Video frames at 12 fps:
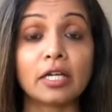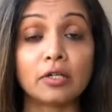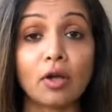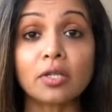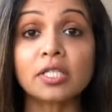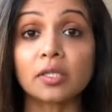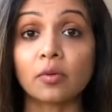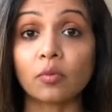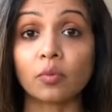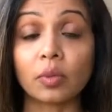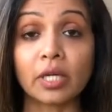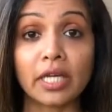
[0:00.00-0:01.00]
not
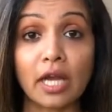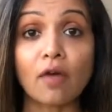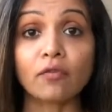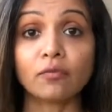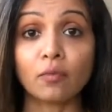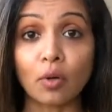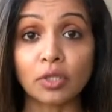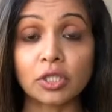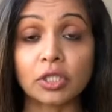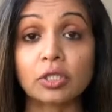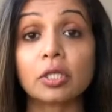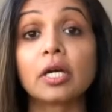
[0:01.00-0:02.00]
enough
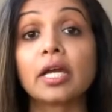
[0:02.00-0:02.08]
water,